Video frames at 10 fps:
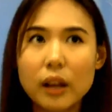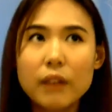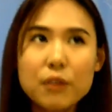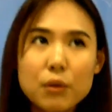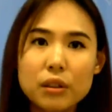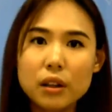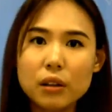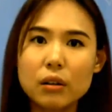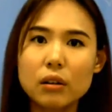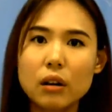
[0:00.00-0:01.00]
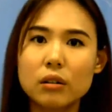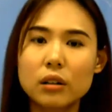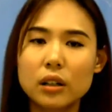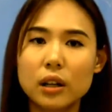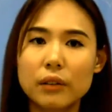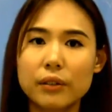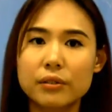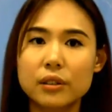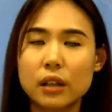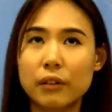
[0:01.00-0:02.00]
If you think you're not good enough
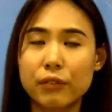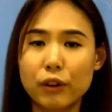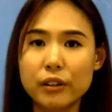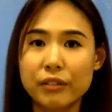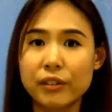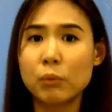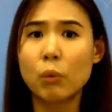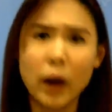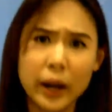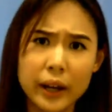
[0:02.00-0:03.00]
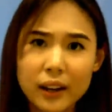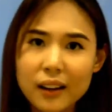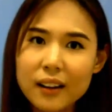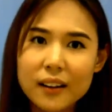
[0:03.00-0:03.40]
for the firm, why?